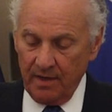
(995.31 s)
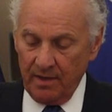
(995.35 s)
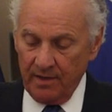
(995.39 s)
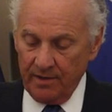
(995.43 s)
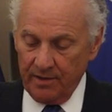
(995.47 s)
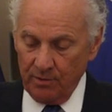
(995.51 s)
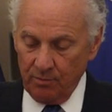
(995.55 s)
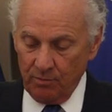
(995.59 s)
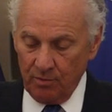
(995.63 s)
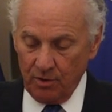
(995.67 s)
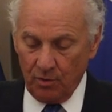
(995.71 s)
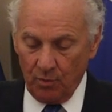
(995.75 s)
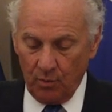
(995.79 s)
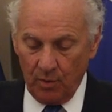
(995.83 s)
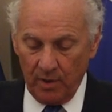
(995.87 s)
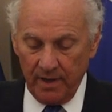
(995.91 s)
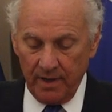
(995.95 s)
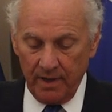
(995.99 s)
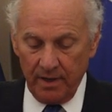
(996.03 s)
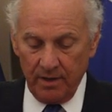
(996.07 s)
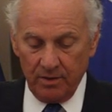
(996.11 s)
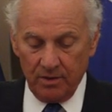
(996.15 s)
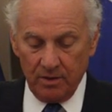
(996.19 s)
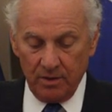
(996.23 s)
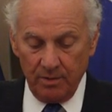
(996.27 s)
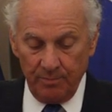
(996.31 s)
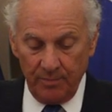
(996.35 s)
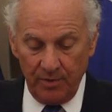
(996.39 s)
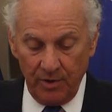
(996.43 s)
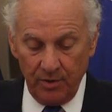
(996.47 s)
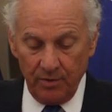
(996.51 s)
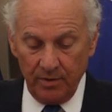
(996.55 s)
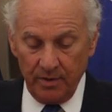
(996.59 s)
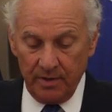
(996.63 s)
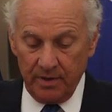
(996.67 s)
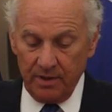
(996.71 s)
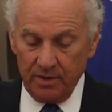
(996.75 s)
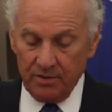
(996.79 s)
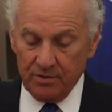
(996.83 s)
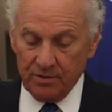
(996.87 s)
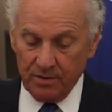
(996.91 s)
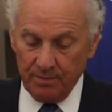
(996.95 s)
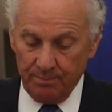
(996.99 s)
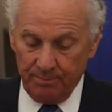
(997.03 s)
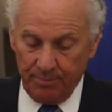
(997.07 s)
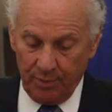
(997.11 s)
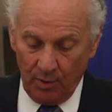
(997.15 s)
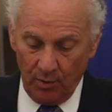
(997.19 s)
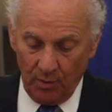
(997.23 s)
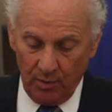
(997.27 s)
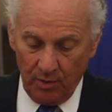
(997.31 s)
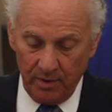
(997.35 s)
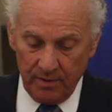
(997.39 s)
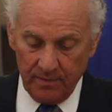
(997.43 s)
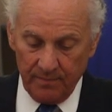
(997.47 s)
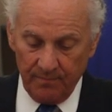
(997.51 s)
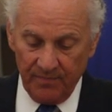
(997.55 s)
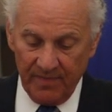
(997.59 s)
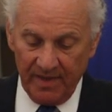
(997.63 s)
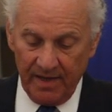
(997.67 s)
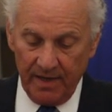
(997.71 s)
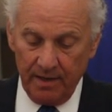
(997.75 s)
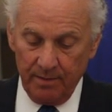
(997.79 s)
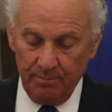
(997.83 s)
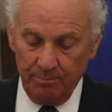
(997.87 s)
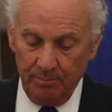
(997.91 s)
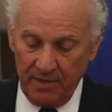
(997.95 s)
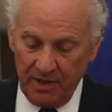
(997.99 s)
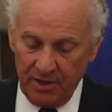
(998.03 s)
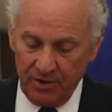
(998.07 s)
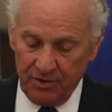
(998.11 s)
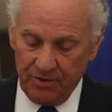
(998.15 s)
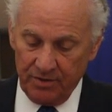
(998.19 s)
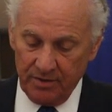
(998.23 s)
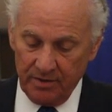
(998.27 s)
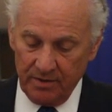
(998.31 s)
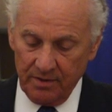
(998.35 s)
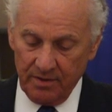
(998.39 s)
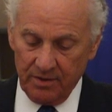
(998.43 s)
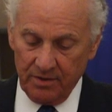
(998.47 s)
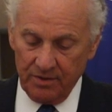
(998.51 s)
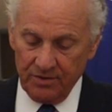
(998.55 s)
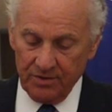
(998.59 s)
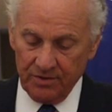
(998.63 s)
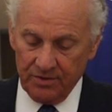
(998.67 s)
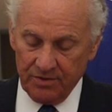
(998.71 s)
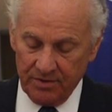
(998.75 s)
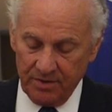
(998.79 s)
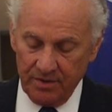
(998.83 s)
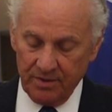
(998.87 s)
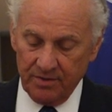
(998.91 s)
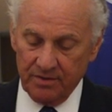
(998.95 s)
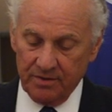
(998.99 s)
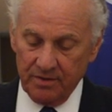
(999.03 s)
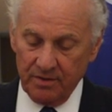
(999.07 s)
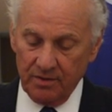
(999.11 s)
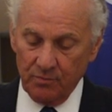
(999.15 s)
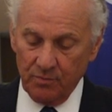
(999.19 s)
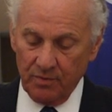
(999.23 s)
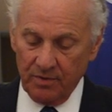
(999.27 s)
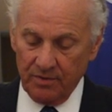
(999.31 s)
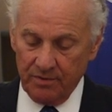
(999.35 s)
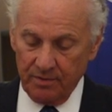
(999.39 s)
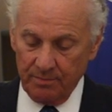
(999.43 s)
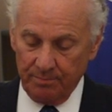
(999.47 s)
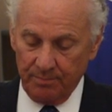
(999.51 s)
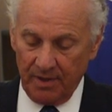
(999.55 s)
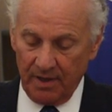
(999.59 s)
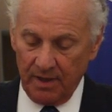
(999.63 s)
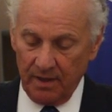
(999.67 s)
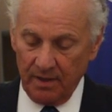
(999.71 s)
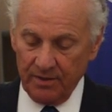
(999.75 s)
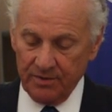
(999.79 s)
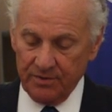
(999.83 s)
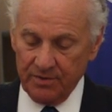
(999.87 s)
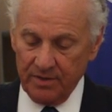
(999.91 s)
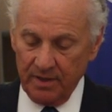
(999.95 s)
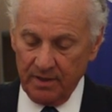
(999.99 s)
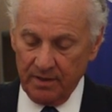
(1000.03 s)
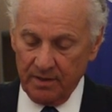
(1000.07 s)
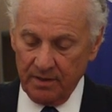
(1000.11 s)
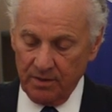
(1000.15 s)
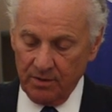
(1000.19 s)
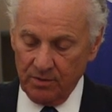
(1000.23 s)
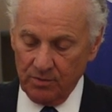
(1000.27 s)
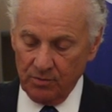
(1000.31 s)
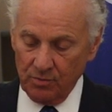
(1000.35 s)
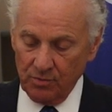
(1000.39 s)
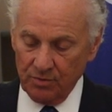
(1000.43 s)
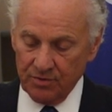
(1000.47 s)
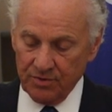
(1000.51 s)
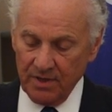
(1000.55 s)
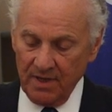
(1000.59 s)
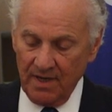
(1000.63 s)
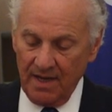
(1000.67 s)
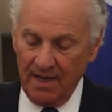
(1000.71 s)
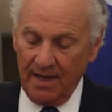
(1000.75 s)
the required community support and mission consistent with the policy goals